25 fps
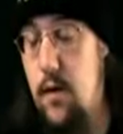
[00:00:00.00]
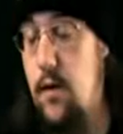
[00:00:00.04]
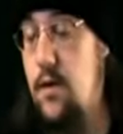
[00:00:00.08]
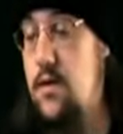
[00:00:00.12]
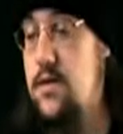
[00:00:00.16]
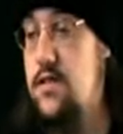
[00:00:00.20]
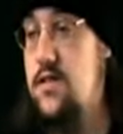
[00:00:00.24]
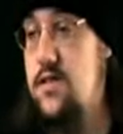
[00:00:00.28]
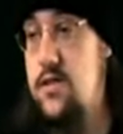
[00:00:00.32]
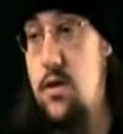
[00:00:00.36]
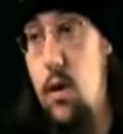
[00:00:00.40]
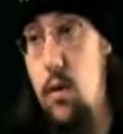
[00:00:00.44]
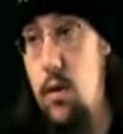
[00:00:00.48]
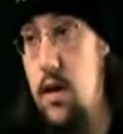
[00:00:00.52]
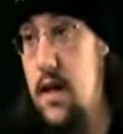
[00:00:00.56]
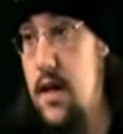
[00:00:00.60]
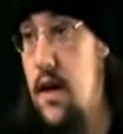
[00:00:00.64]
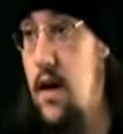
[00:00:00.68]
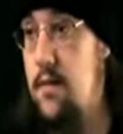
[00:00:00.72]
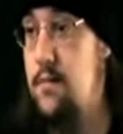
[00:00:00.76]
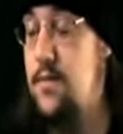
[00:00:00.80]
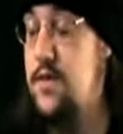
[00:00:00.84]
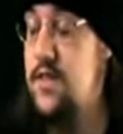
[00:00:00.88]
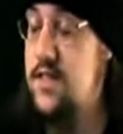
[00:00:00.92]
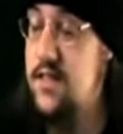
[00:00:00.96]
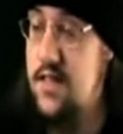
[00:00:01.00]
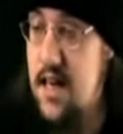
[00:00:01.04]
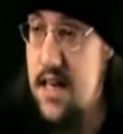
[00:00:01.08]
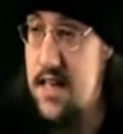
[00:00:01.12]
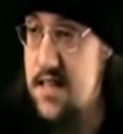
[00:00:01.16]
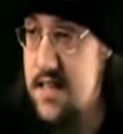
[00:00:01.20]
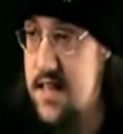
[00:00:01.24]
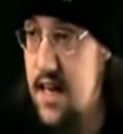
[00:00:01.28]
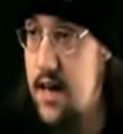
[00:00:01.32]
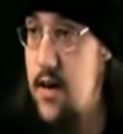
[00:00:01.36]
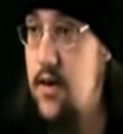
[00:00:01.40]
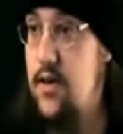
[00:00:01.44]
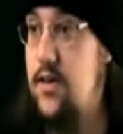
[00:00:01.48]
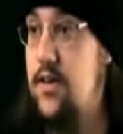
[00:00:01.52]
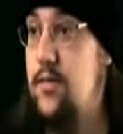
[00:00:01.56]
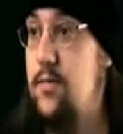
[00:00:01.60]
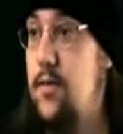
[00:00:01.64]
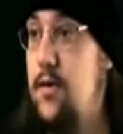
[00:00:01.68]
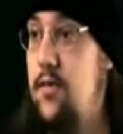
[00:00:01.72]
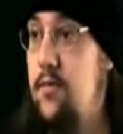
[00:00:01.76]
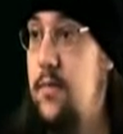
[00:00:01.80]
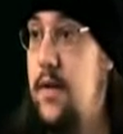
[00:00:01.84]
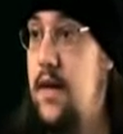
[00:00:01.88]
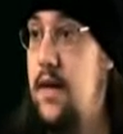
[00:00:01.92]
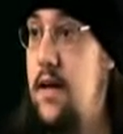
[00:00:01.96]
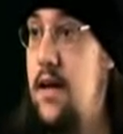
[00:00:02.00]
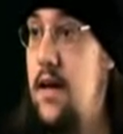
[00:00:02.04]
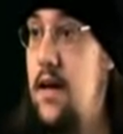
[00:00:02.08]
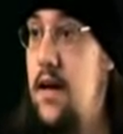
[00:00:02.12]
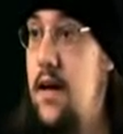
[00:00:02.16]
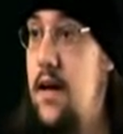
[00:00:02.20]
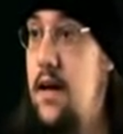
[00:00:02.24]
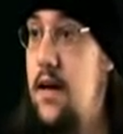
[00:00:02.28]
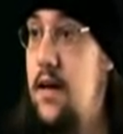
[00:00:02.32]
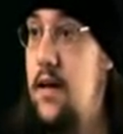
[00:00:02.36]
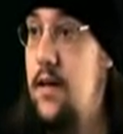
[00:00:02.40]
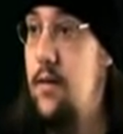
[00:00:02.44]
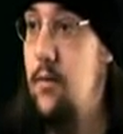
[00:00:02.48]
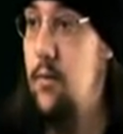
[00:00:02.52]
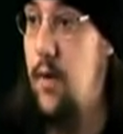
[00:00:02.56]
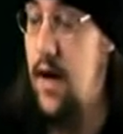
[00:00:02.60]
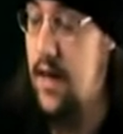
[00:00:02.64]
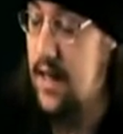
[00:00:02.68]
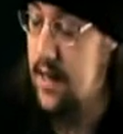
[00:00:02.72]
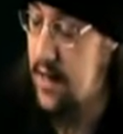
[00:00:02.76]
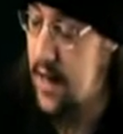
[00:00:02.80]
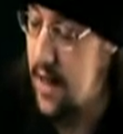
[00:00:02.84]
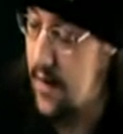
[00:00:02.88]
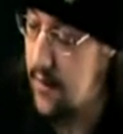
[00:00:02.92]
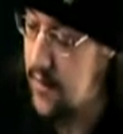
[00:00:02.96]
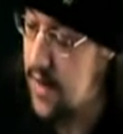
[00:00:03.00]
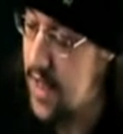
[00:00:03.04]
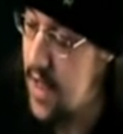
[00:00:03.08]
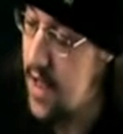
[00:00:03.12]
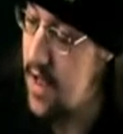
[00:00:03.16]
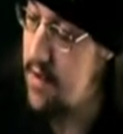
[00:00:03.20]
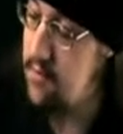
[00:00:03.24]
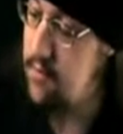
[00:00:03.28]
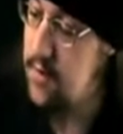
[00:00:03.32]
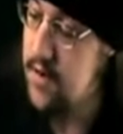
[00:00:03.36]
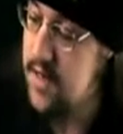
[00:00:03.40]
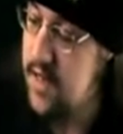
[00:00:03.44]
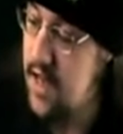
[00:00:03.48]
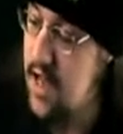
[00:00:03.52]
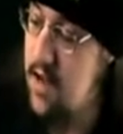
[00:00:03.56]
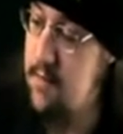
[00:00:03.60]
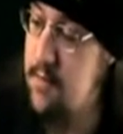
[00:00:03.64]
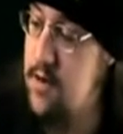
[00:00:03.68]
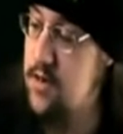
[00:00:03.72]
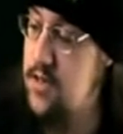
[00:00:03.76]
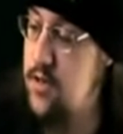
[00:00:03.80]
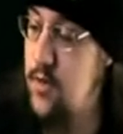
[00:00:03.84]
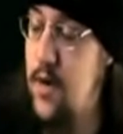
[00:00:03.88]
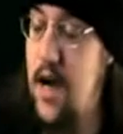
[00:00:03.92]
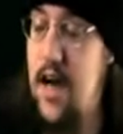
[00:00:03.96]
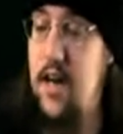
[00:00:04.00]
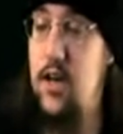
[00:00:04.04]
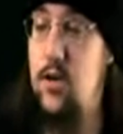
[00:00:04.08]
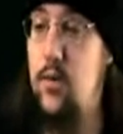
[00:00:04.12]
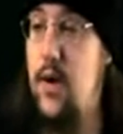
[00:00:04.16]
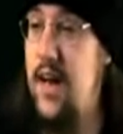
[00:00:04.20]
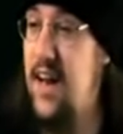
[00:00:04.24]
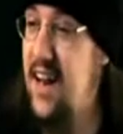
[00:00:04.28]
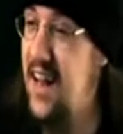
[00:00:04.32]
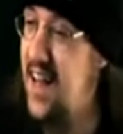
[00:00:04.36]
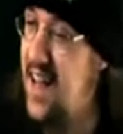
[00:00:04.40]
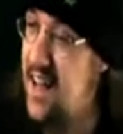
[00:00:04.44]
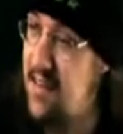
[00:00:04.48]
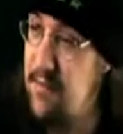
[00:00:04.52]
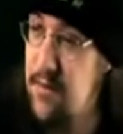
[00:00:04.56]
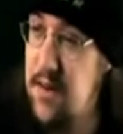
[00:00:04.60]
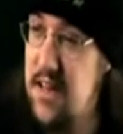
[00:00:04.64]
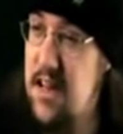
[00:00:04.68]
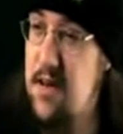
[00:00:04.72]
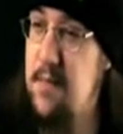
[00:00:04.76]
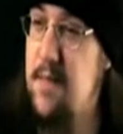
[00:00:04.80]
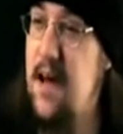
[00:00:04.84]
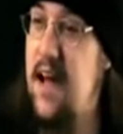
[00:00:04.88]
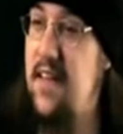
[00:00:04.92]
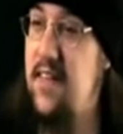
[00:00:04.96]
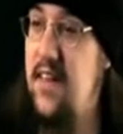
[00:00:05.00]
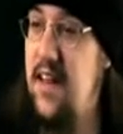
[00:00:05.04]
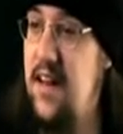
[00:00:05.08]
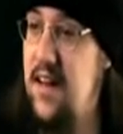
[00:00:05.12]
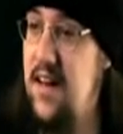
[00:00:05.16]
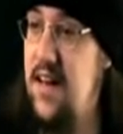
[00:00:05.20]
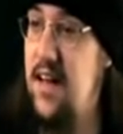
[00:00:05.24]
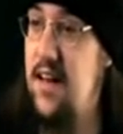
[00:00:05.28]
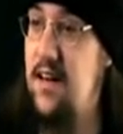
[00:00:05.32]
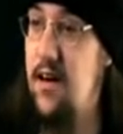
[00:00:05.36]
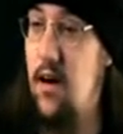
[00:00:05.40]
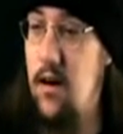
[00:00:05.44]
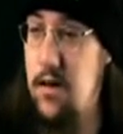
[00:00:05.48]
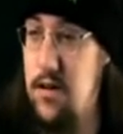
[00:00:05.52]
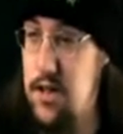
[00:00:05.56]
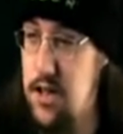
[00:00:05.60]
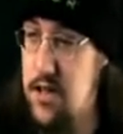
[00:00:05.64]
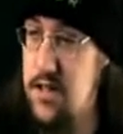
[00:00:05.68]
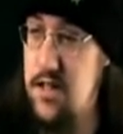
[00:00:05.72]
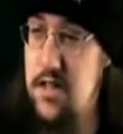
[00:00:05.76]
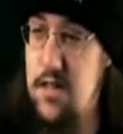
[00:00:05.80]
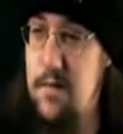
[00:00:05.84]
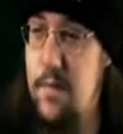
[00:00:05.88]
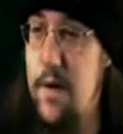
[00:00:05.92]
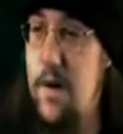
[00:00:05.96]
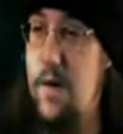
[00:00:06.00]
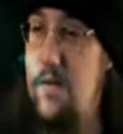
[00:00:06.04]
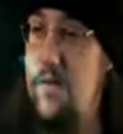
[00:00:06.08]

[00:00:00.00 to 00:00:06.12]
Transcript: to focus solely on precise character movement, while allowing every gamer to actuate every command they need on just the